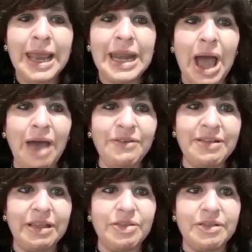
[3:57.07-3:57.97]
Now
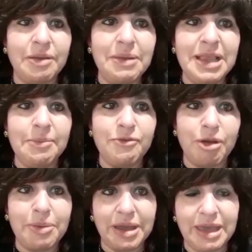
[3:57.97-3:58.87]
obviously the Talmidim of
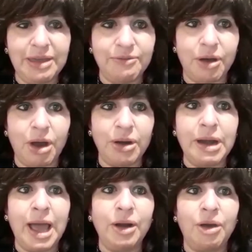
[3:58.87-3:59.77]
Rabbi Akiva are
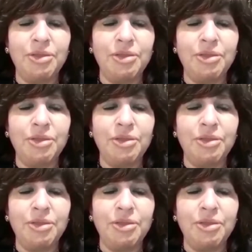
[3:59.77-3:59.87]
not on the